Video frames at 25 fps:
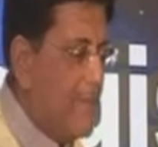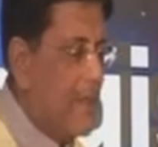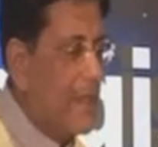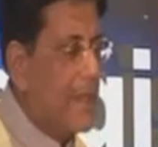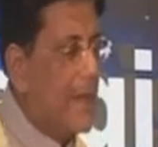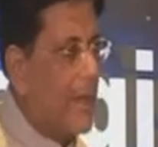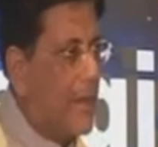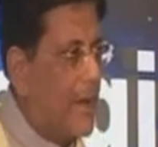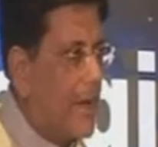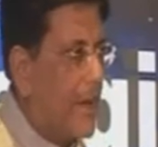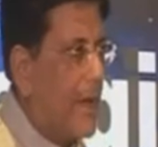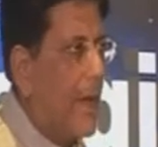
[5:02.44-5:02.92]
with
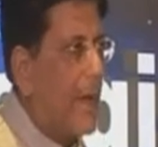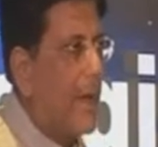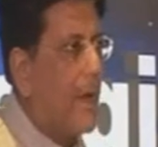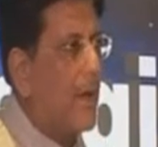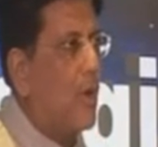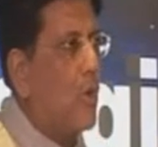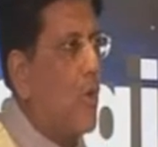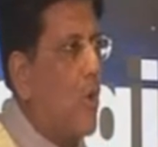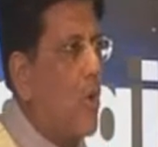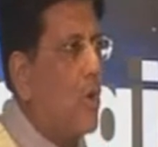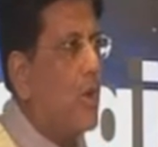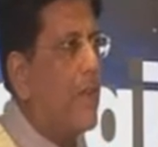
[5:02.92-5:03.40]
the color
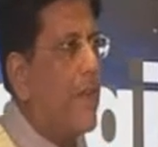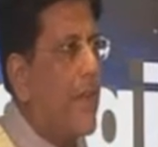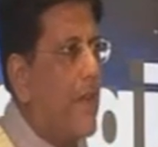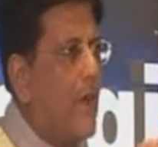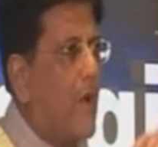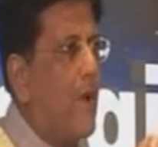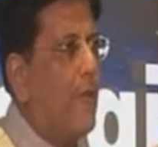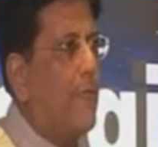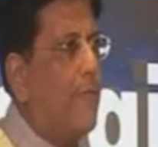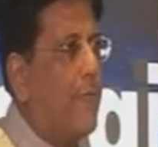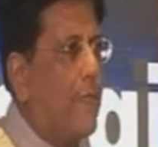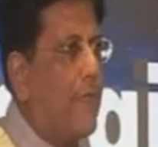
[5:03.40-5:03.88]

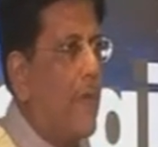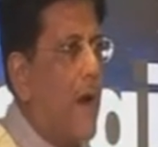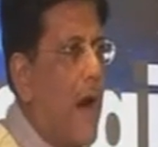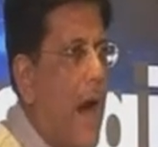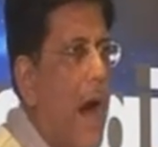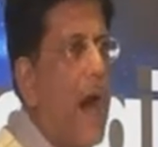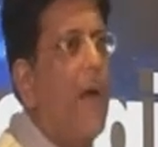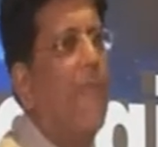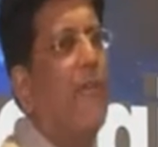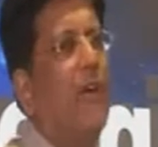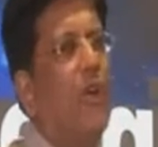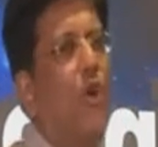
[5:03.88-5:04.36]
coating of
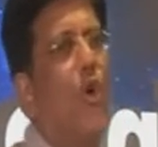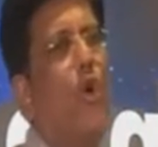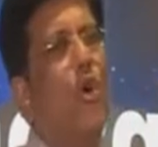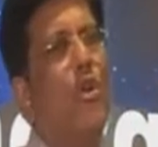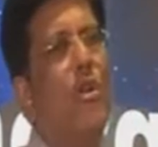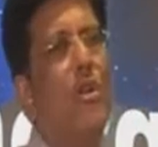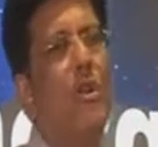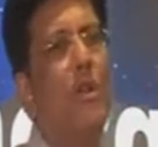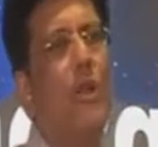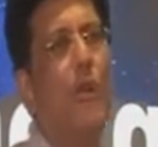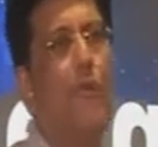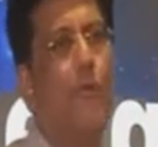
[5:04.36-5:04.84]
our
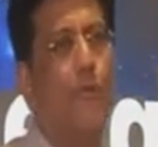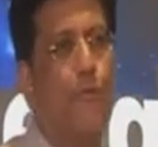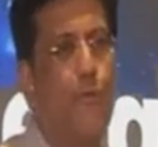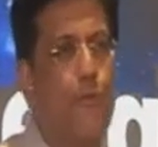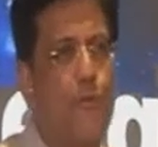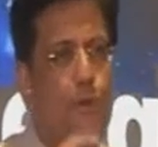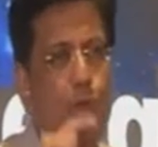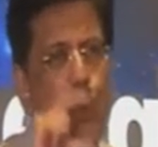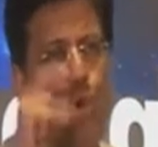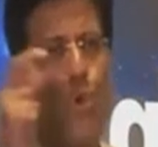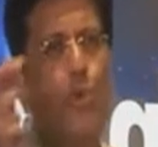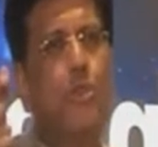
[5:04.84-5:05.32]
own
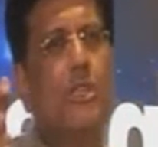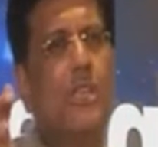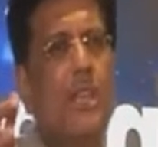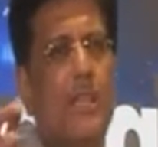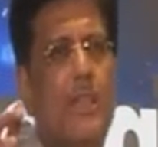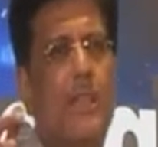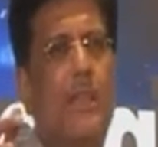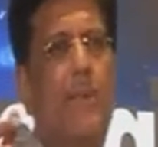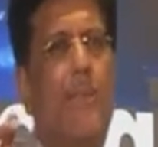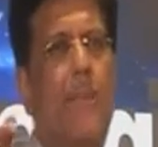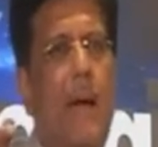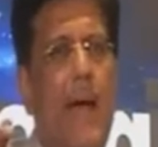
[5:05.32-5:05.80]
views
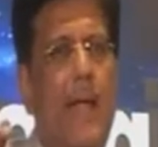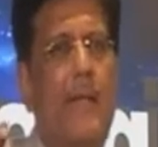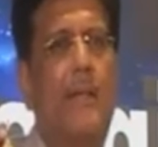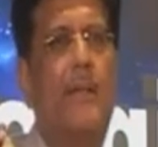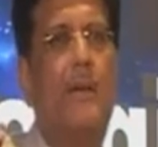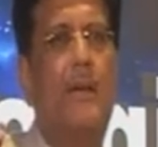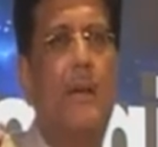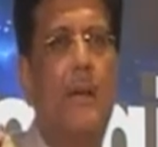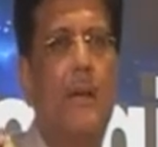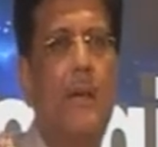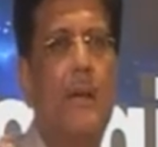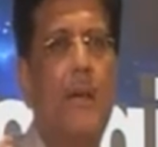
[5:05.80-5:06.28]
in the
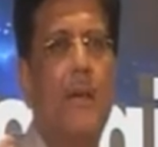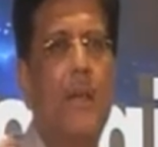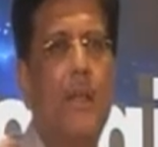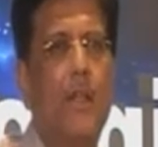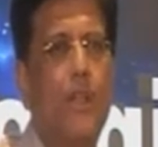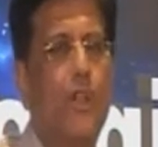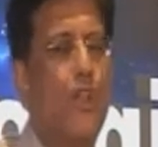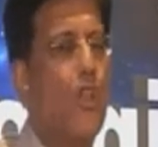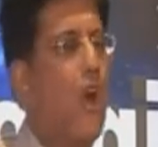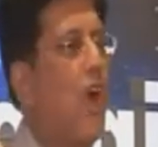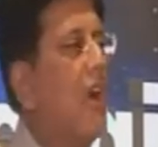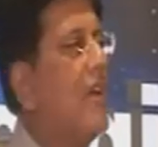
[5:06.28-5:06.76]
matter,
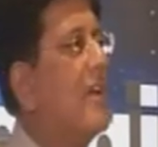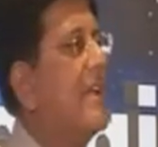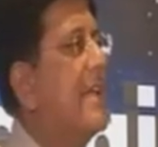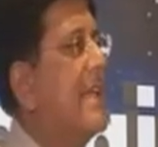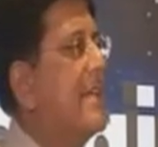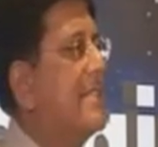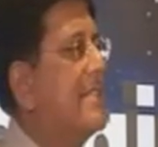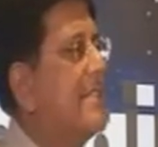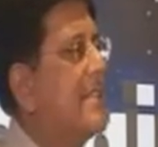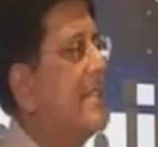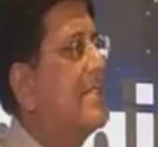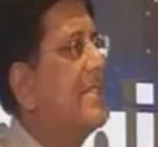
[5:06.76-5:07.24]
not
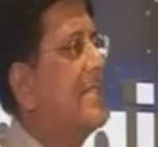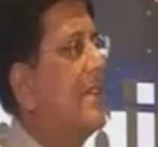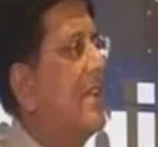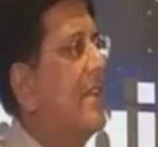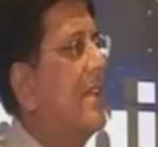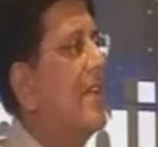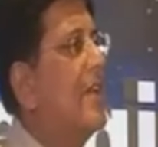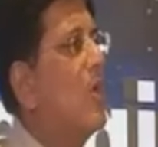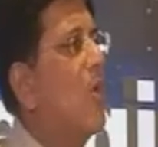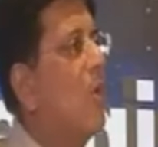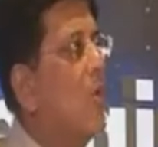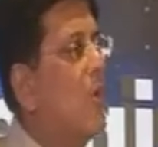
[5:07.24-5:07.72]

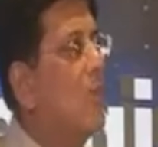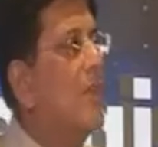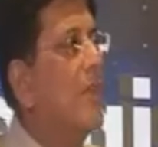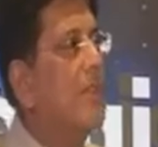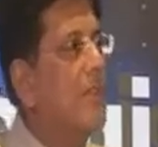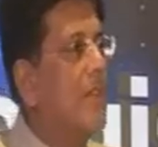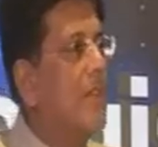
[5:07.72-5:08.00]
necessarily only